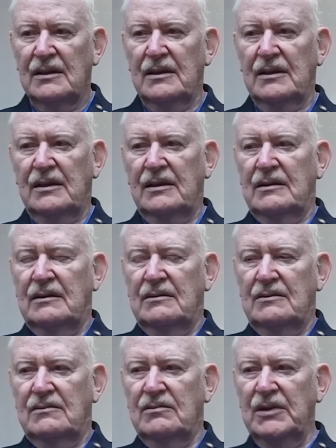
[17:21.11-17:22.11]
And
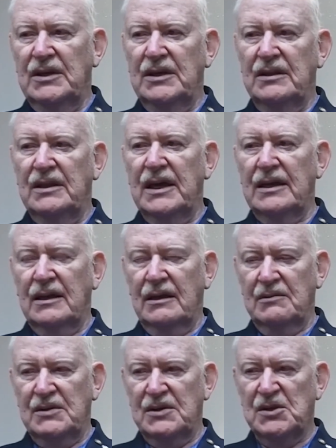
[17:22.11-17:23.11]
we did that, and I
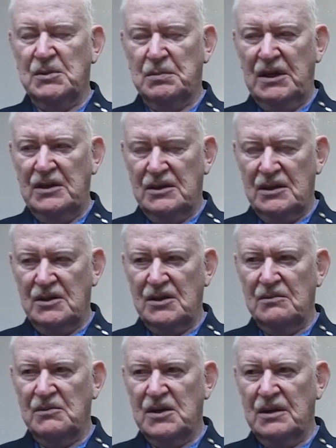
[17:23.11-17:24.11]
was in Space
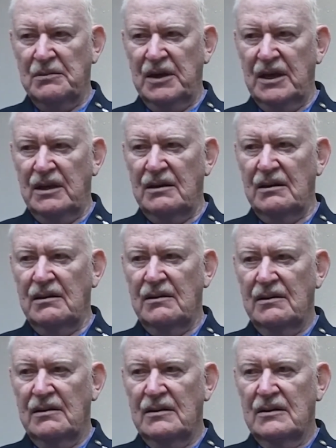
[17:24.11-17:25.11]
Systems Command.
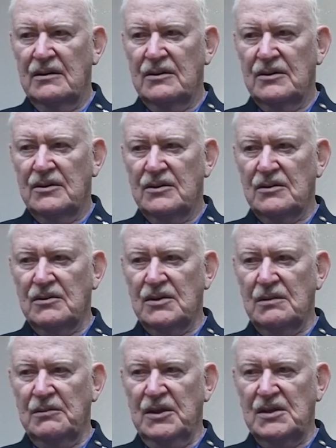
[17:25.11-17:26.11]
So
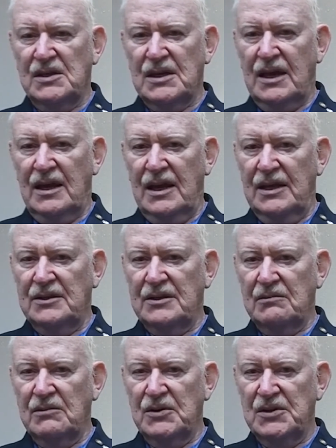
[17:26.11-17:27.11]
some of the satellites
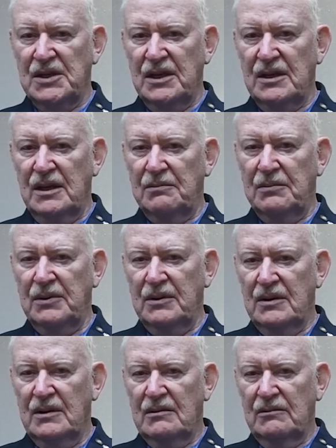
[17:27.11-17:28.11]
that were sent up,
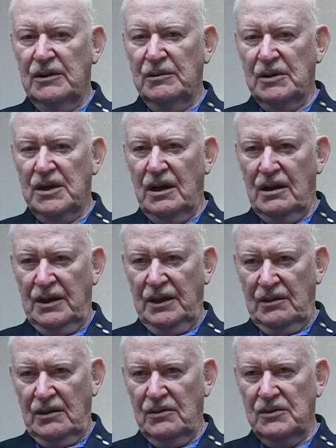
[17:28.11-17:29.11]
we were guarding
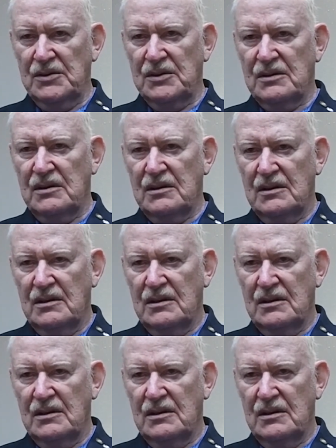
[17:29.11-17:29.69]
those.